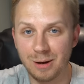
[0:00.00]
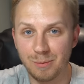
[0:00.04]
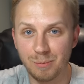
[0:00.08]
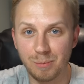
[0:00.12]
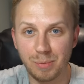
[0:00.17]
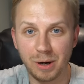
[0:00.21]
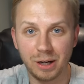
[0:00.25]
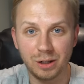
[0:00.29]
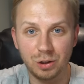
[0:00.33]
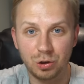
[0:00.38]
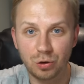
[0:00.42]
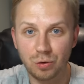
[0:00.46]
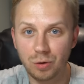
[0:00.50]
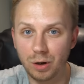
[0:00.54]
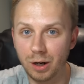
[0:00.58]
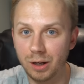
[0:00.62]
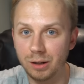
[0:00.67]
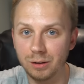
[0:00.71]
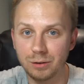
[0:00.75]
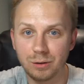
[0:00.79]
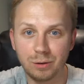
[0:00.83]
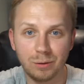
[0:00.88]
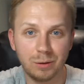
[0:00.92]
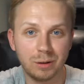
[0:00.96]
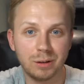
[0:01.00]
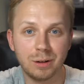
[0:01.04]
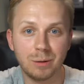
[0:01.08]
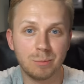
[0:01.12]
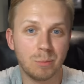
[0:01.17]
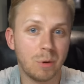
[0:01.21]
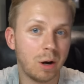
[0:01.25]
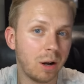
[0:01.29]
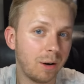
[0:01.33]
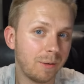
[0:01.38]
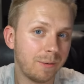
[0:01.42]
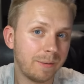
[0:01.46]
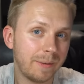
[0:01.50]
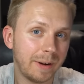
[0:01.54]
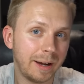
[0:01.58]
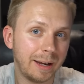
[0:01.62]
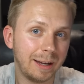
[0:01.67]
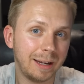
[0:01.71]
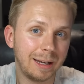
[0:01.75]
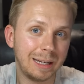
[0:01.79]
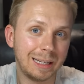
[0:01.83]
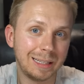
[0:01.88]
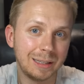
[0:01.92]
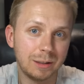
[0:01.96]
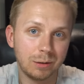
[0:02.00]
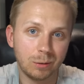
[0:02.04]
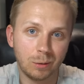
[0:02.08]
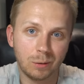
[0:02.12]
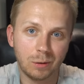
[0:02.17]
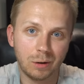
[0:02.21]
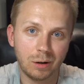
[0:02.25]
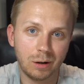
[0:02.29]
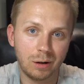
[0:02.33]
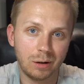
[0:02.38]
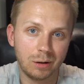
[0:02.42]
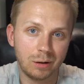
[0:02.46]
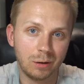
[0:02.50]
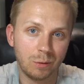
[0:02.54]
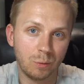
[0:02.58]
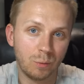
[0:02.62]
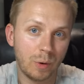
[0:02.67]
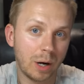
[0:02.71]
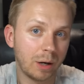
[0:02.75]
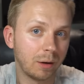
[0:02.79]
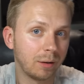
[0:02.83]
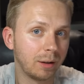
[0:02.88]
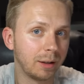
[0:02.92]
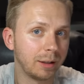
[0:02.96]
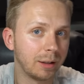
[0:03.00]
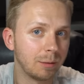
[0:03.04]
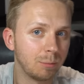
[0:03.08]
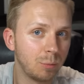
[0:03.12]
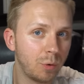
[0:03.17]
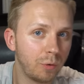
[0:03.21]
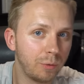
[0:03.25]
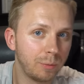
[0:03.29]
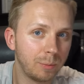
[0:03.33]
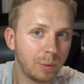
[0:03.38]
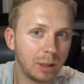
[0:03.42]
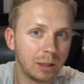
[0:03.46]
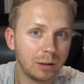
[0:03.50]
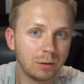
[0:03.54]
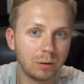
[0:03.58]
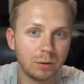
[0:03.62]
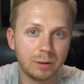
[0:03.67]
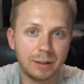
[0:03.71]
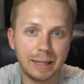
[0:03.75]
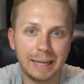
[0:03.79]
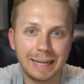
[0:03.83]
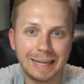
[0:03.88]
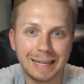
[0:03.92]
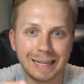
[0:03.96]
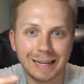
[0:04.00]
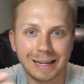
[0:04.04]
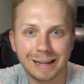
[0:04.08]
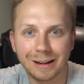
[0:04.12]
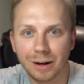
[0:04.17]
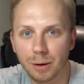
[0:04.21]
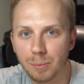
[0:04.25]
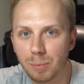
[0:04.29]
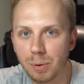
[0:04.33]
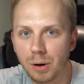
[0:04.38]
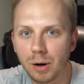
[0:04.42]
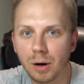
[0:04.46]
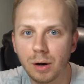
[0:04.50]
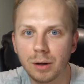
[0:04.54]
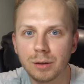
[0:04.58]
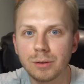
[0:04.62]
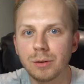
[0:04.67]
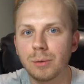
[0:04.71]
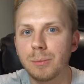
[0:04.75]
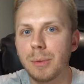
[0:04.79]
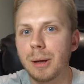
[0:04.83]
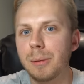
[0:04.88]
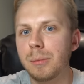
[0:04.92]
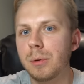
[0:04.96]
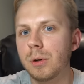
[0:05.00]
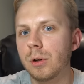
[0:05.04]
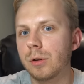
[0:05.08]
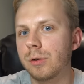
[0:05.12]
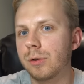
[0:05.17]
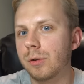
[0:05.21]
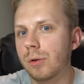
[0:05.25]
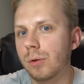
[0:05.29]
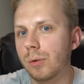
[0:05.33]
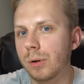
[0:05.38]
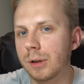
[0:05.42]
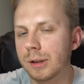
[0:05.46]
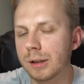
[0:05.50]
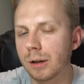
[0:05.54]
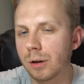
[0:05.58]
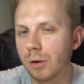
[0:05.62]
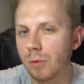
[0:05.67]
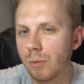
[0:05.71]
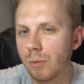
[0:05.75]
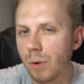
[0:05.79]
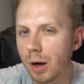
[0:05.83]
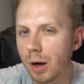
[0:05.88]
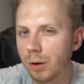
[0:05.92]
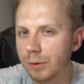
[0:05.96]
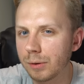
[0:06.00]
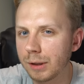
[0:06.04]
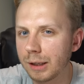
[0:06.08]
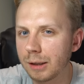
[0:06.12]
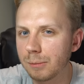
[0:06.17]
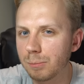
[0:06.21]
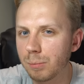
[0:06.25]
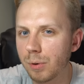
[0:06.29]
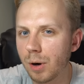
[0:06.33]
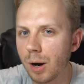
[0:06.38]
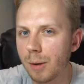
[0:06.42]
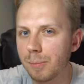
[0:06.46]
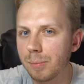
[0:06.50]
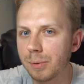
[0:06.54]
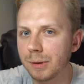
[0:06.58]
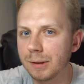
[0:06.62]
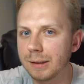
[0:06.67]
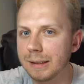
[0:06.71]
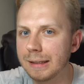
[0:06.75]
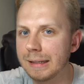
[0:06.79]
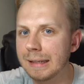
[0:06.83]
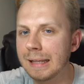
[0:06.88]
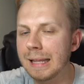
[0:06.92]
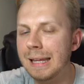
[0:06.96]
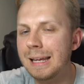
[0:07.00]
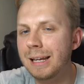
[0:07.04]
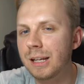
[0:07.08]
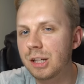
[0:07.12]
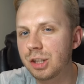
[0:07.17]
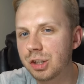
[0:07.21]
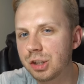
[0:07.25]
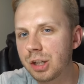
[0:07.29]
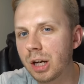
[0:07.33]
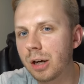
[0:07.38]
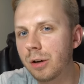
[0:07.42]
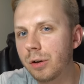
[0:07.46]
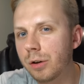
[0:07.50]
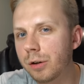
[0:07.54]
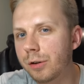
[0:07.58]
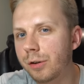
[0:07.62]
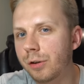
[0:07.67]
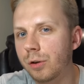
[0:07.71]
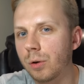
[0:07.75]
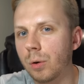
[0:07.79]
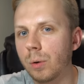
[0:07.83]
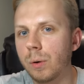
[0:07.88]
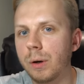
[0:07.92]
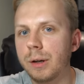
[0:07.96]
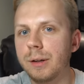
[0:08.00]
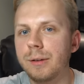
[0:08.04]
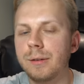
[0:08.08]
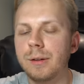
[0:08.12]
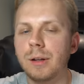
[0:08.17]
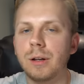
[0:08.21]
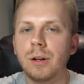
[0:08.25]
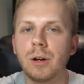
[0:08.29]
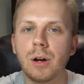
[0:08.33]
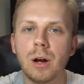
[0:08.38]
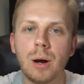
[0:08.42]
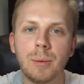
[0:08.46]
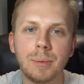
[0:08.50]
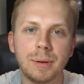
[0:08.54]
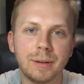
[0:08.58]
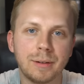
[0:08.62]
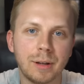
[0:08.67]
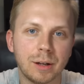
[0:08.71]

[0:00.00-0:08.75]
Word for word: by trying to either modify it or regulate the movement or taking it apart or maybe not screwing the crown in properly? Share your stories in the comment